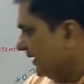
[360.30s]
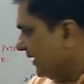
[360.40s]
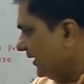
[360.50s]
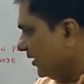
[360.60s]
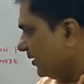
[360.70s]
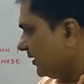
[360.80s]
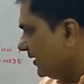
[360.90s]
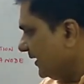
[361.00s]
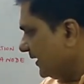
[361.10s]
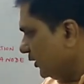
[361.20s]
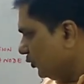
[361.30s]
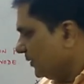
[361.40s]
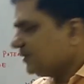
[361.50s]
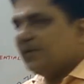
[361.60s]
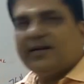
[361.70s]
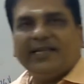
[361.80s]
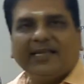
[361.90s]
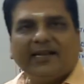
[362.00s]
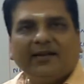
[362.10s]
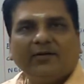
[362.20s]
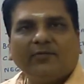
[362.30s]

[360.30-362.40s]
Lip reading: E naught, nickel 2 plus bar nickel.